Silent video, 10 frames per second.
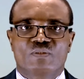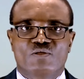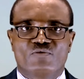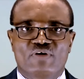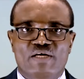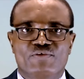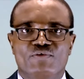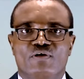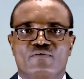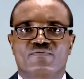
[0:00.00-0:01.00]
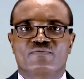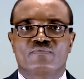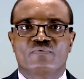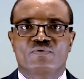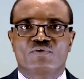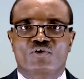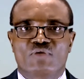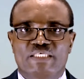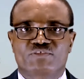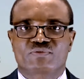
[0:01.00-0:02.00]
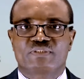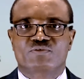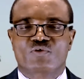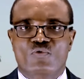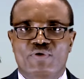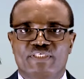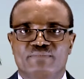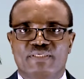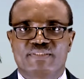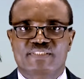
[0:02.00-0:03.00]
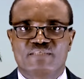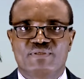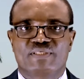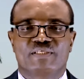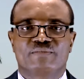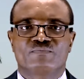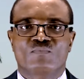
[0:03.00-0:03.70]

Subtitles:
The value of the collateral required by the CBK